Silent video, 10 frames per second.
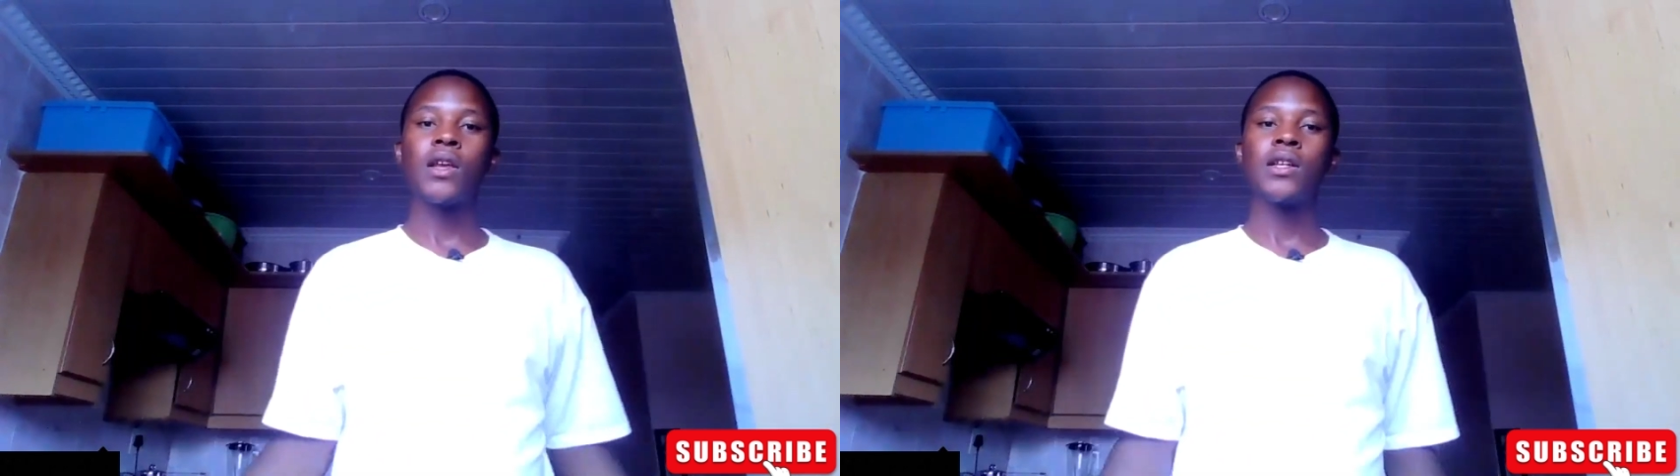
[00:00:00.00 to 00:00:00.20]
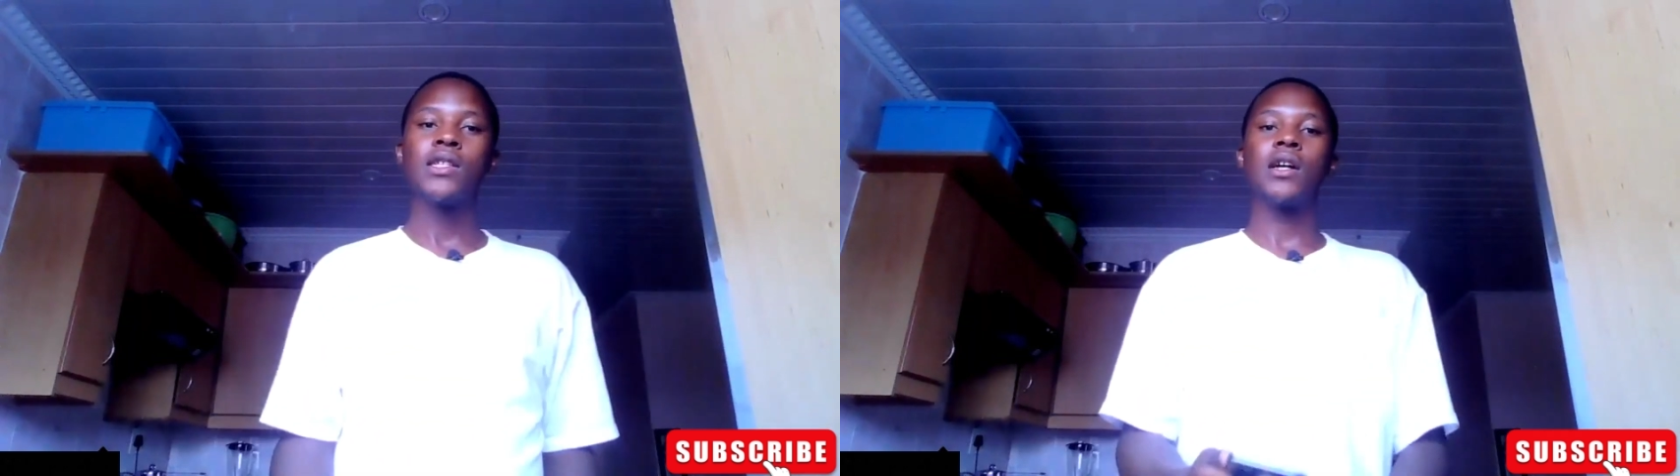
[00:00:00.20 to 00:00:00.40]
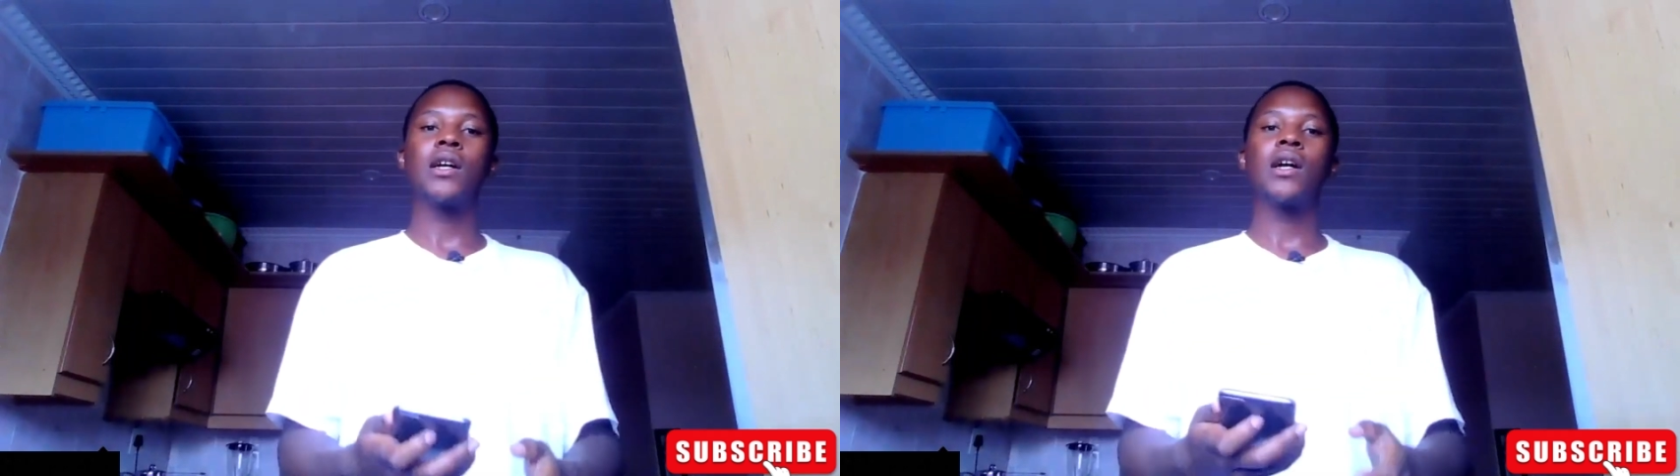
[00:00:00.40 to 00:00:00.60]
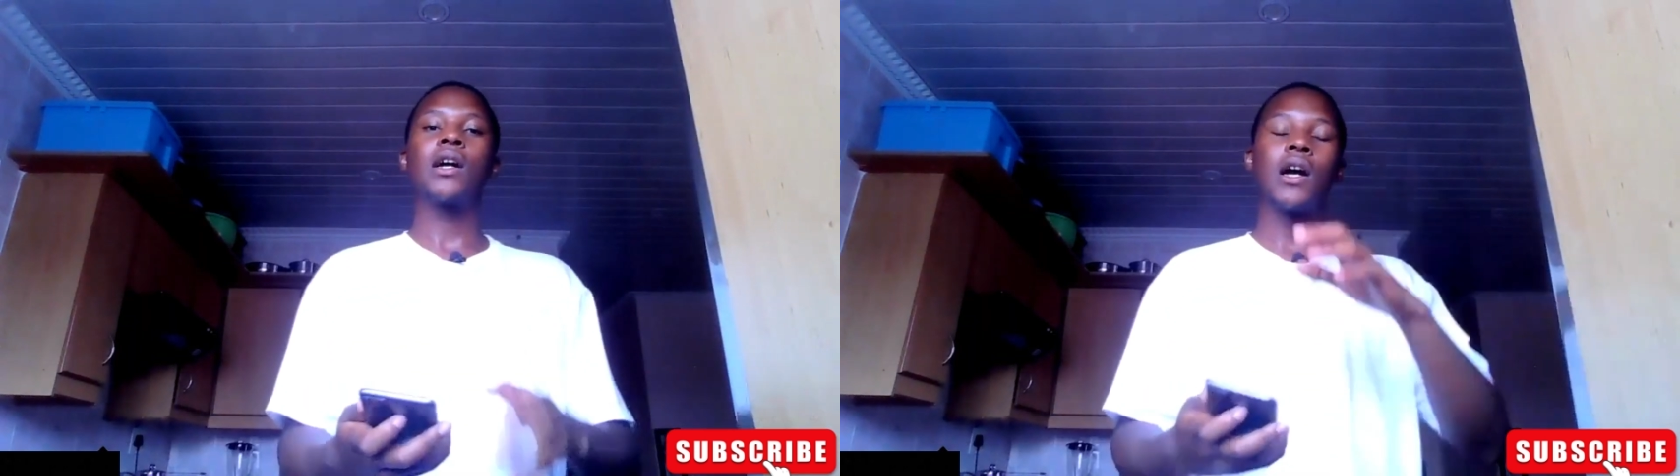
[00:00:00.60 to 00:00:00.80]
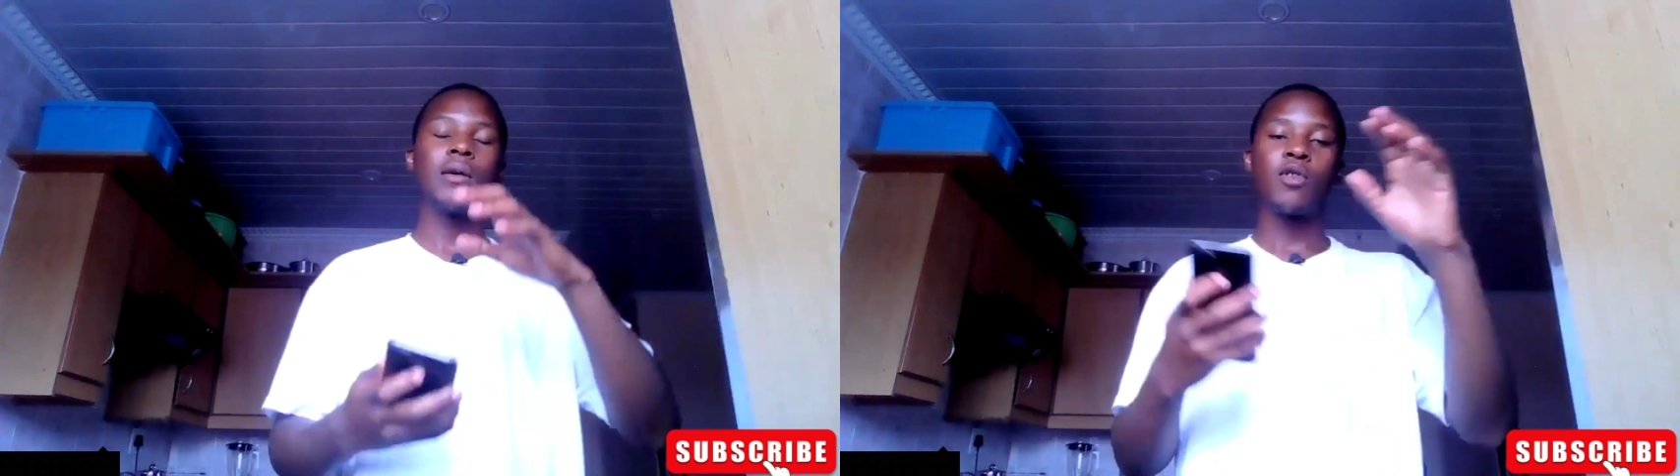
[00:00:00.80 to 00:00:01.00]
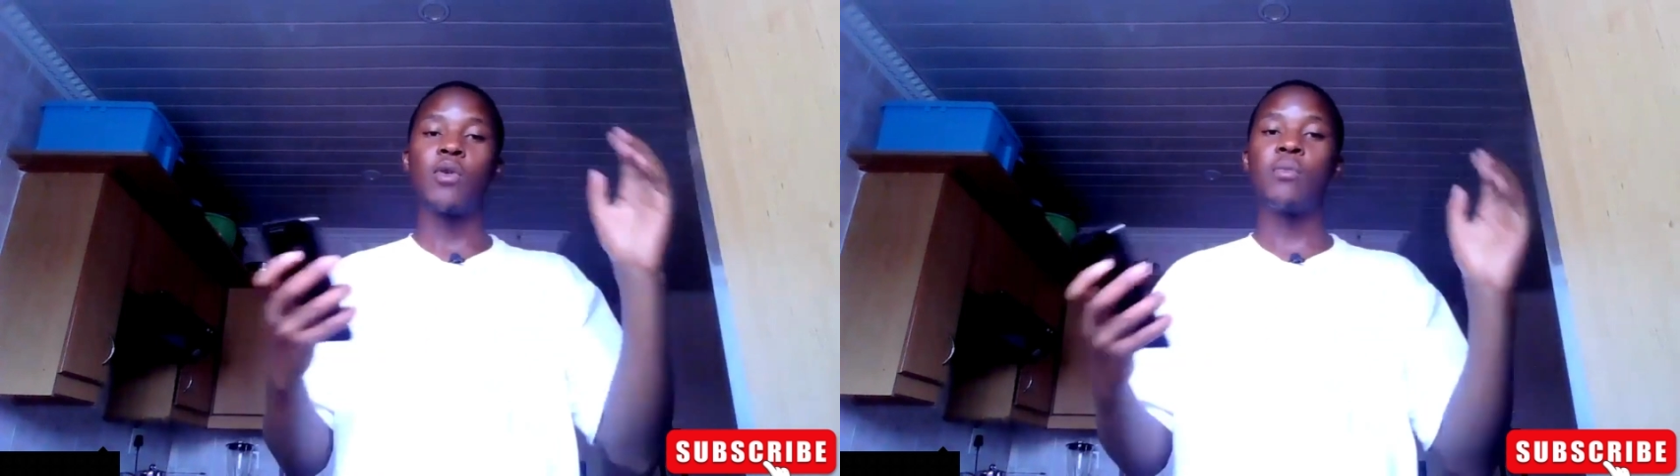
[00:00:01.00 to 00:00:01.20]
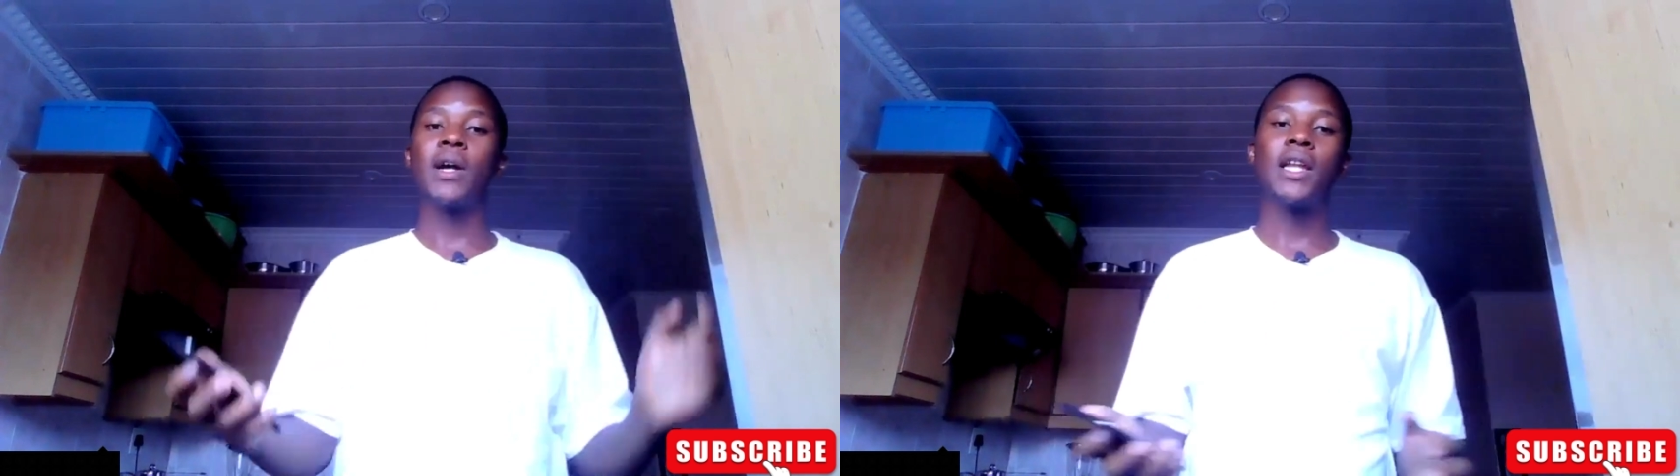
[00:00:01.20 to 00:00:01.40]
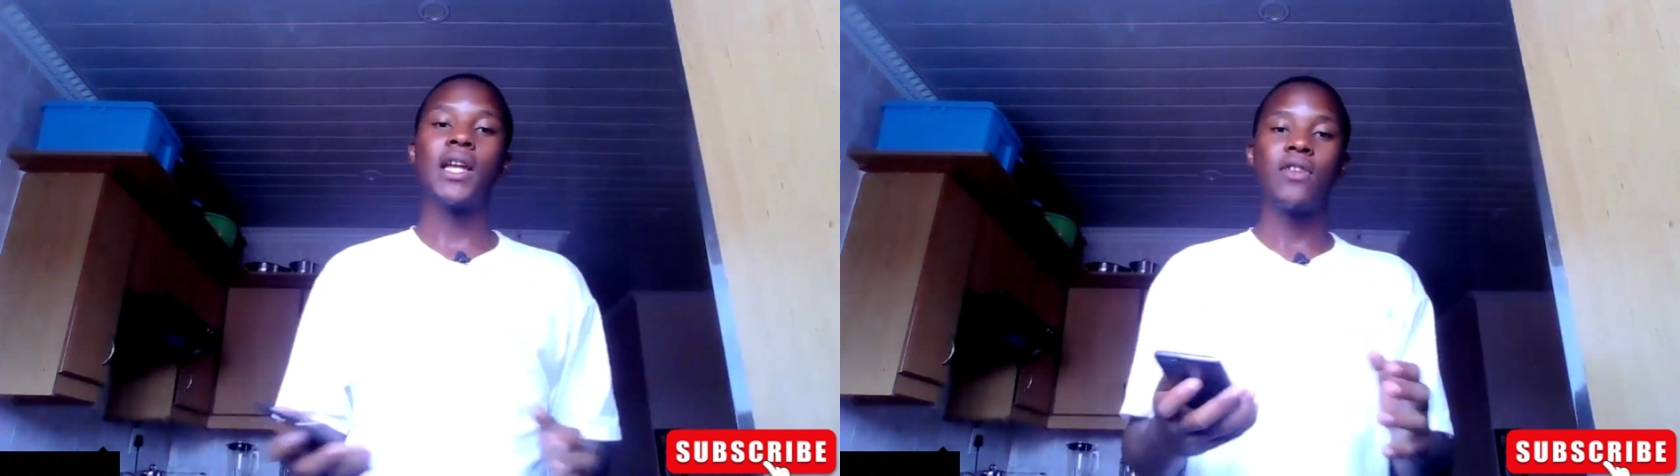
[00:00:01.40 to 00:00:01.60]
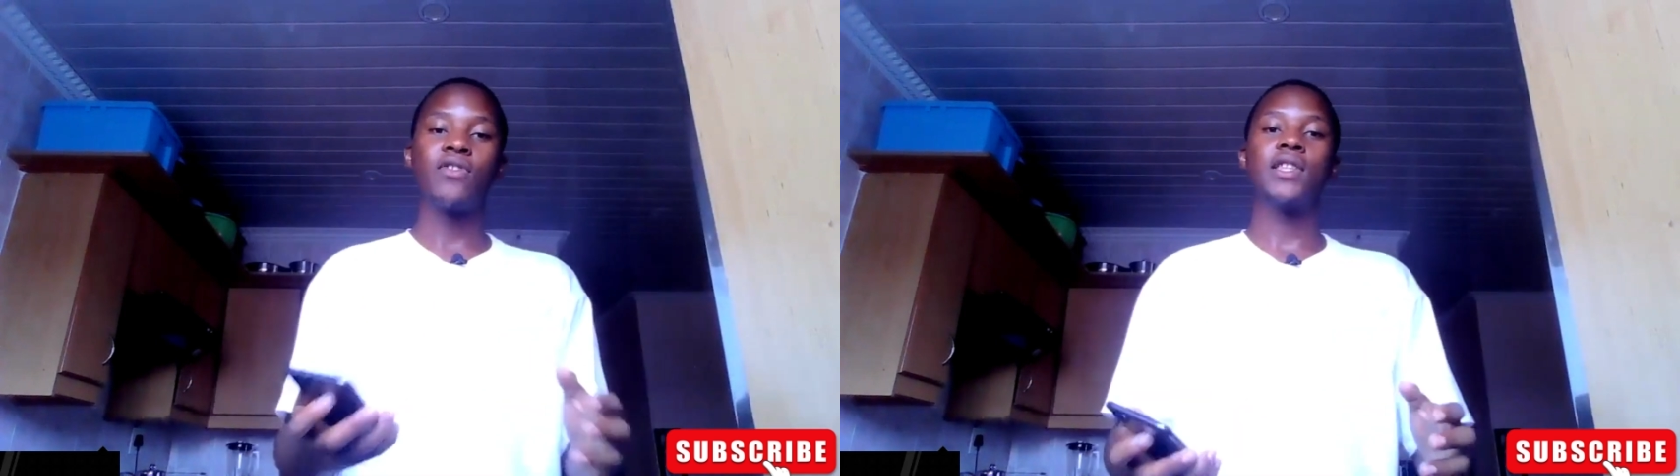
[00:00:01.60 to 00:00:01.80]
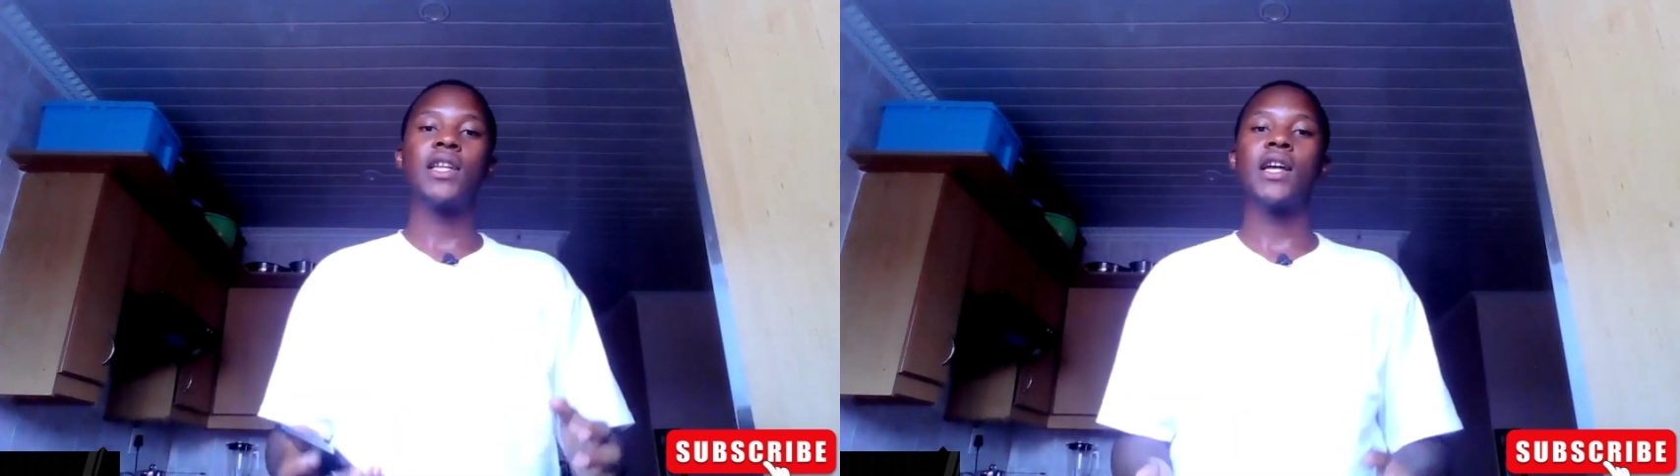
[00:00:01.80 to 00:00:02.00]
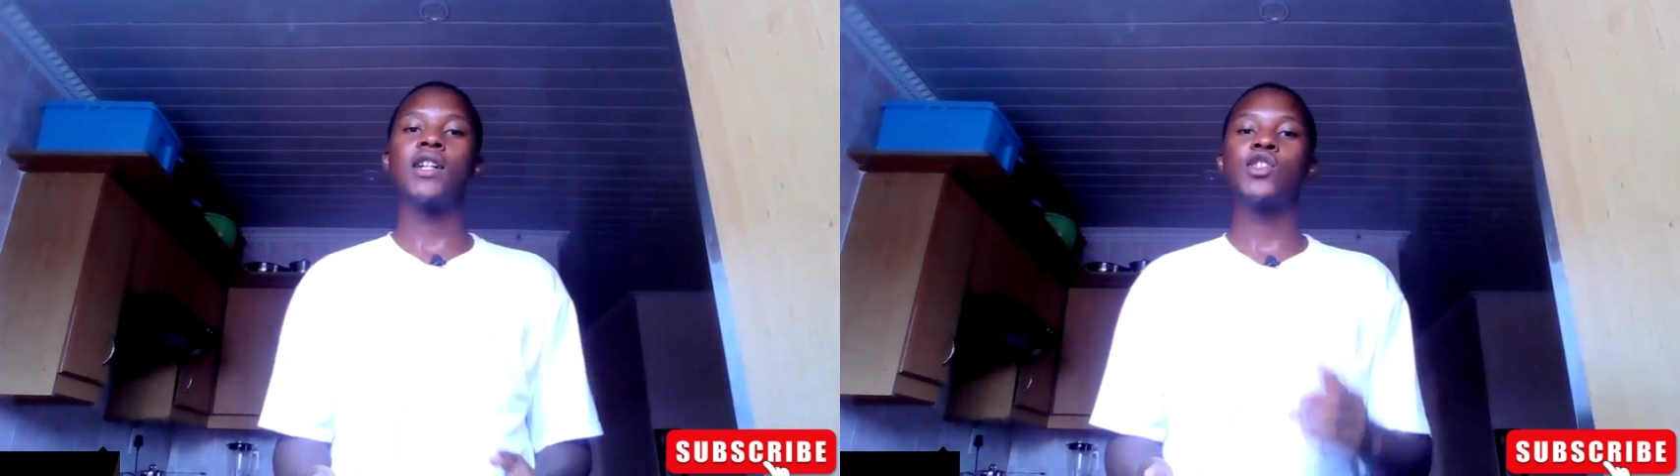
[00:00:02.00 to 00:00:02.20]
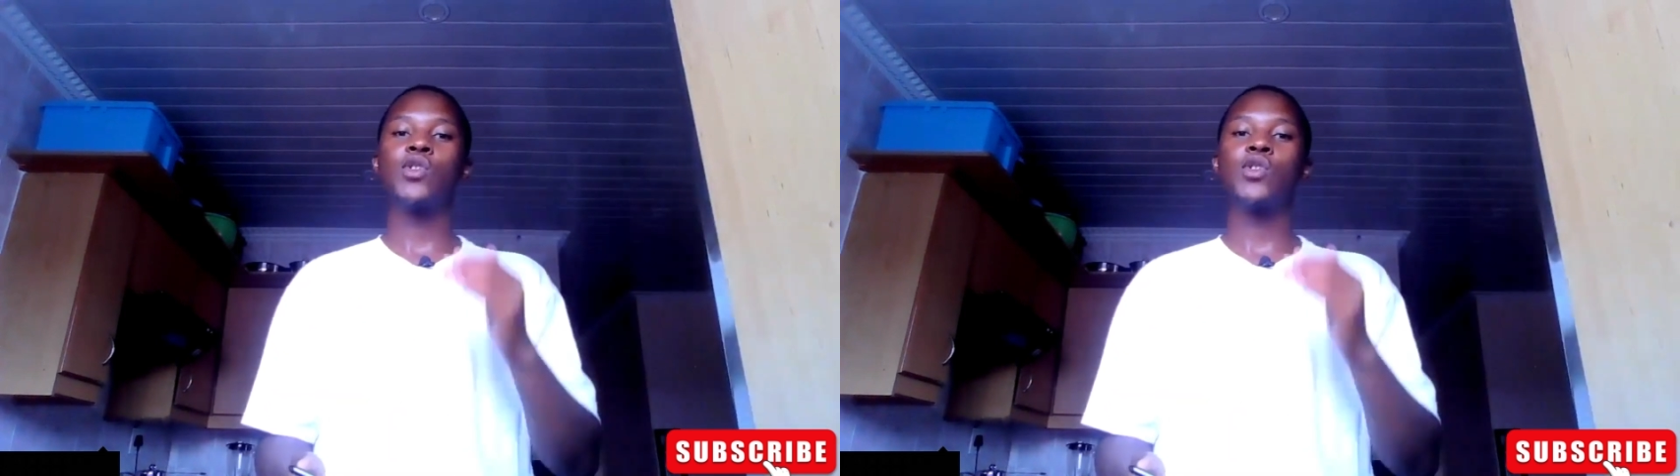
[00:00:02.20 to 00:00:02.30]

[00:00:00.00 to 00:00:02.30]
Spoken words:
so I'm combining everything else.